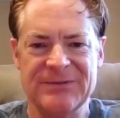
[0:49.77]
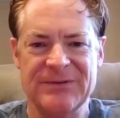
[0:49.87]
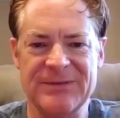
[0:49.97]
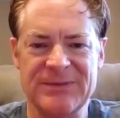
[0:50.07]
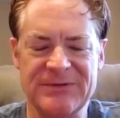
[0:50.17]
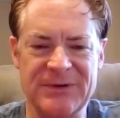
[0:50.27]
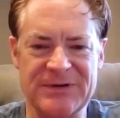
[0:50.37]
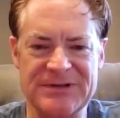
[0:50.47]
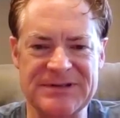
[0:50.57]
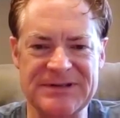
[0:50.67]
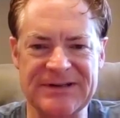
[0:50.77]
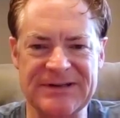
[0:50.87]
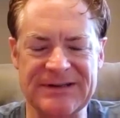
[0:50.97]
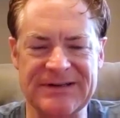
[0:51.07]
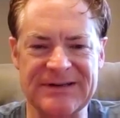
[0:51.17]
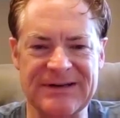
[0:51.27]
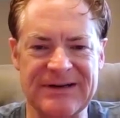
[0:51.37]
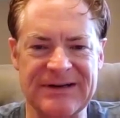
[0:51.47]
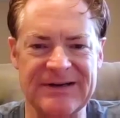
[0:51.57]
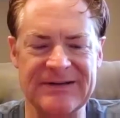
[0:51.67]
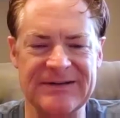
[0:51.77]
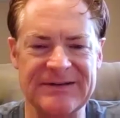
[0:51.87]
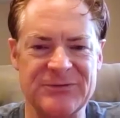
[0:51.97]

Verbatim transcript: we hadn't been focusing on on